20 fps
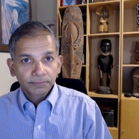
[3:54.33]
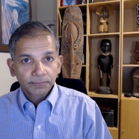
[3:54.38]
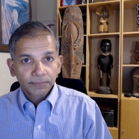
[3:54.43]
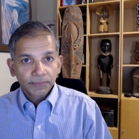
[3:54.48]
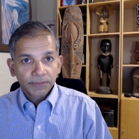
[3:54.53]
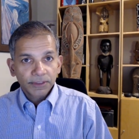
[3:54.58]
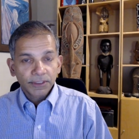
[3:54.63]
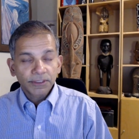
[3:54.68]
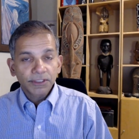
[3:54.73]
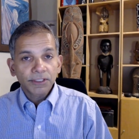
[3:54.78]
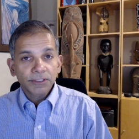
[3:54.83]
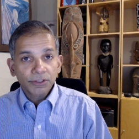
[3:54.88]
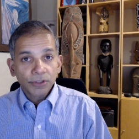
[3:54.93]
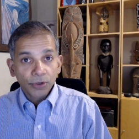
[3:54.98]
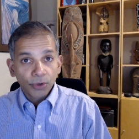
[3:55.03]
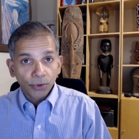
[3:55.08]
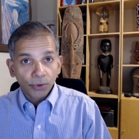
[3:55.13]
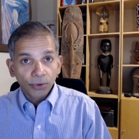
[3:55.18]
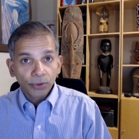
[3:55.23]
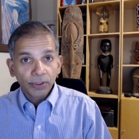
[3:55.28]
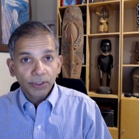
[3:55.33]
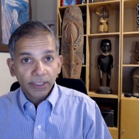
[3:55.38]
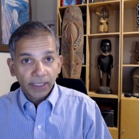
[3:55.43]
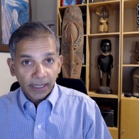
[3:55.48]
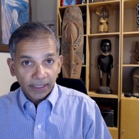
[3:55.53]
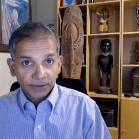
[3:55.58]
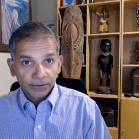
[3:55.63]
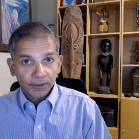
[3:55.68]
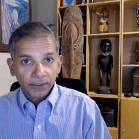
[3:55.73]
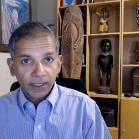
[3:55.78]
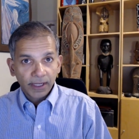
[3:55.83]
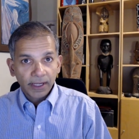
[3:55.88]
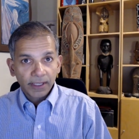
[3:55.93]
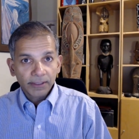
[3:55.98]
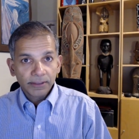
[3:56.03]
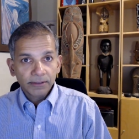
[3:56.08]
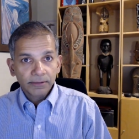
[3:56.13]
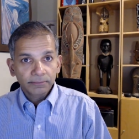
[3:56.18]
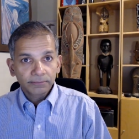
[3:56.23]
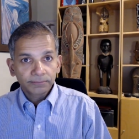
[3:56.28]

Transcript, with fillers: such as coal and natural gas